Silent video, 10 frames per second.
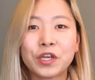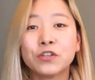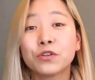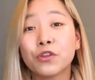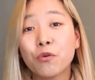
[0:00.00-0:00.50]

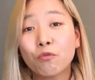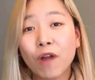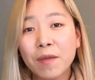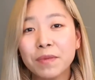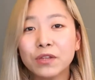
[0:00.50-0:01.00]
So the
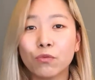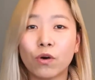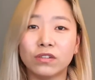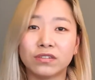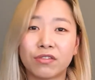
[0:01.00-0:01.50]
rabbit
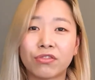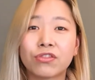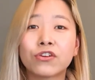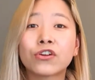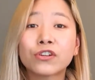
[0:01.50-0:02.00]
was
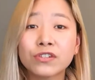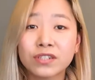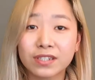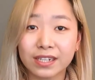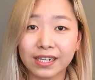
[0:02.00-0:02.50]

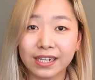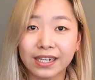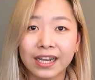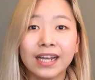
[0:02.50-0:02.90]
thirsty.